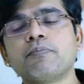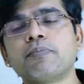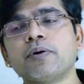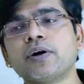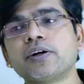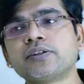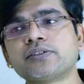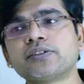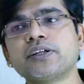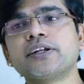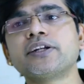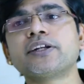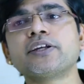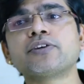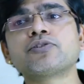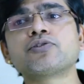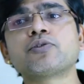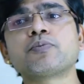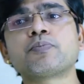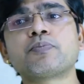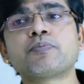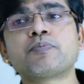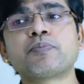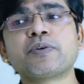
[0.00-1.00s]

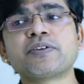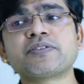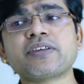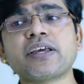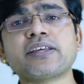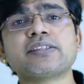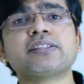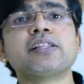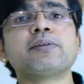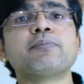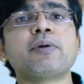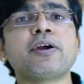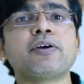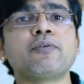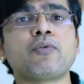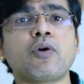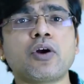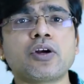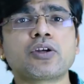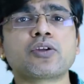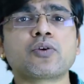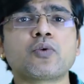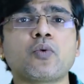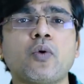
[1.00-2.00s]
percentage, or precisely by
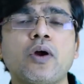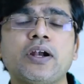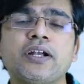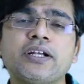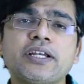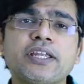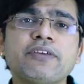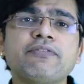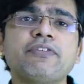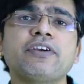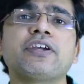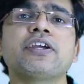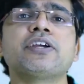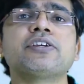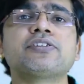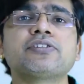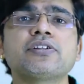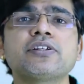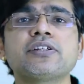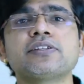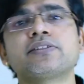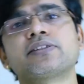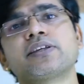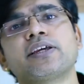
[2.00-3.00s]
what
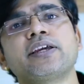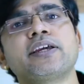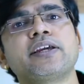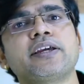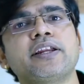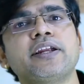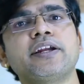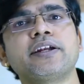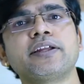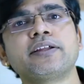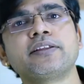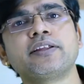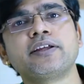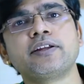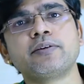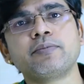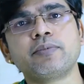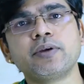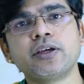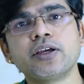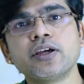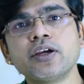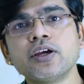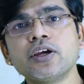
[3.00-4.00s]
quantification is A greater
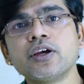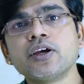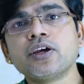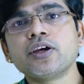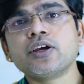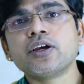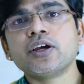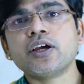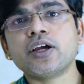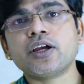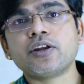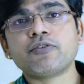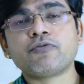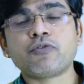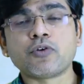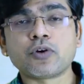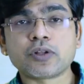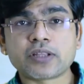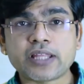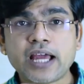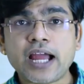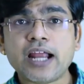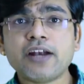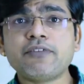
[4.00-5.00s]
than B? And
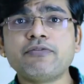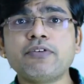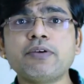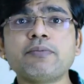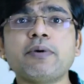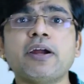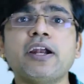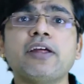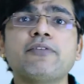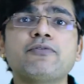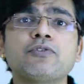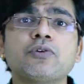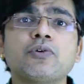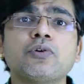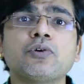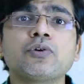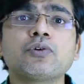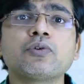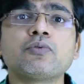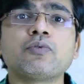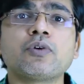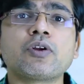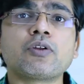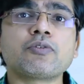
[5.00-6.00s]
for that we might have to
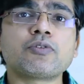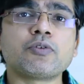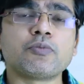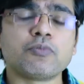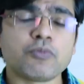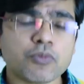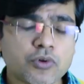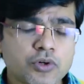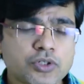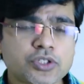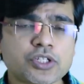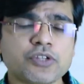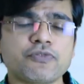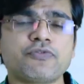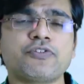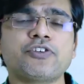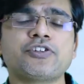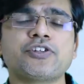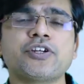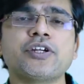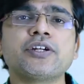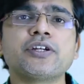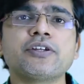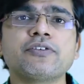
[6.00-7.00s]
go to one of the most
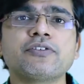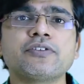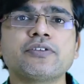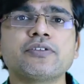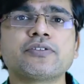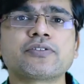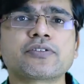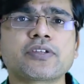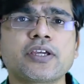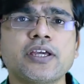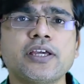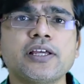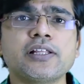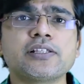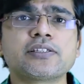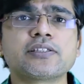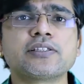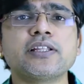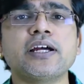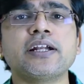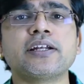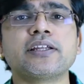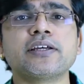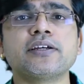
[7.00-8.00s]
efficient scales,
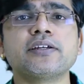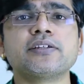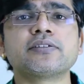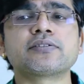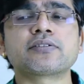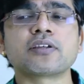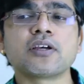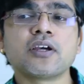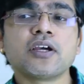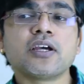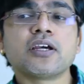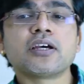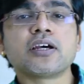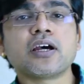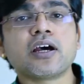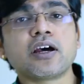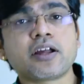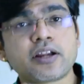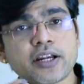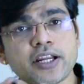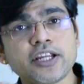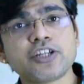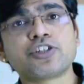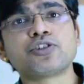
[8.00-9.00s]
that is
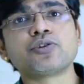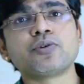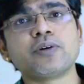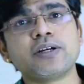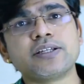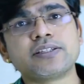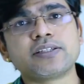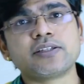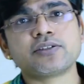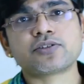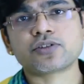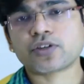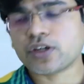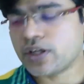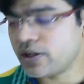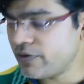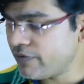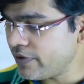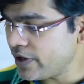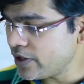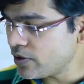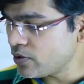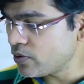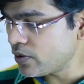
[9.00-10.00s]
a ratio as a scale,
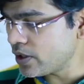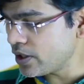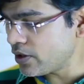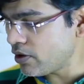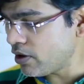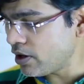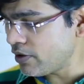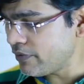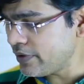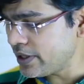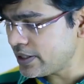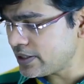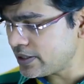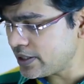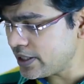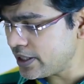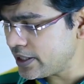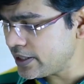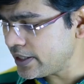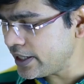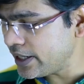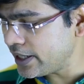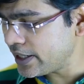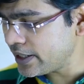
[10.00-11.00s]
where you can always
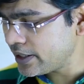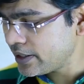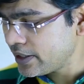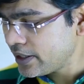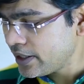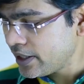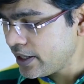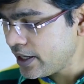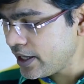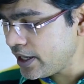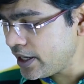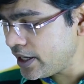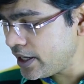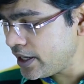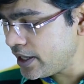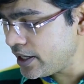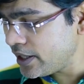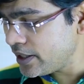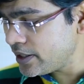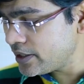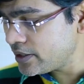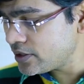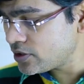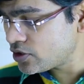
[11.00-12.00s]
say that A
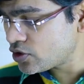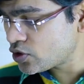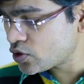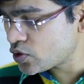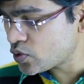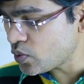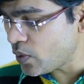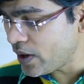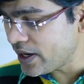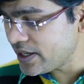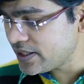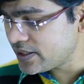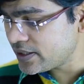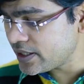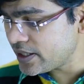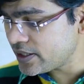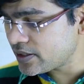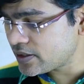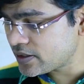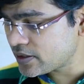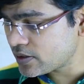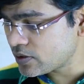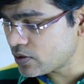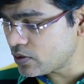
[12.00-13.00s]
is twice
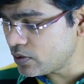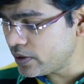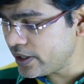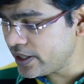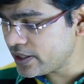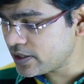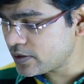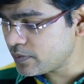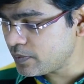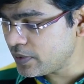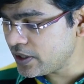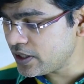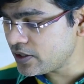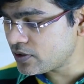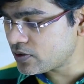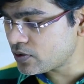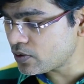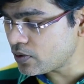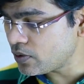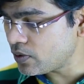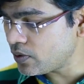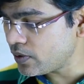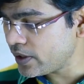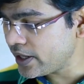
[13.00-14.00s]
as good as B,
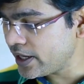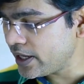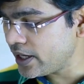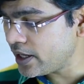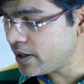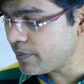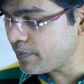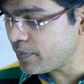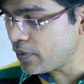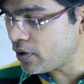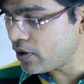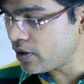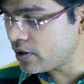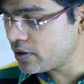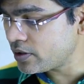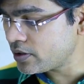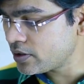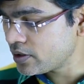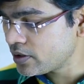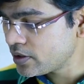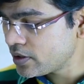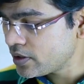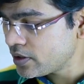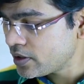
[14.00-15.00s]
so A
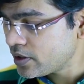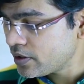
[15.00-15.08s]
upon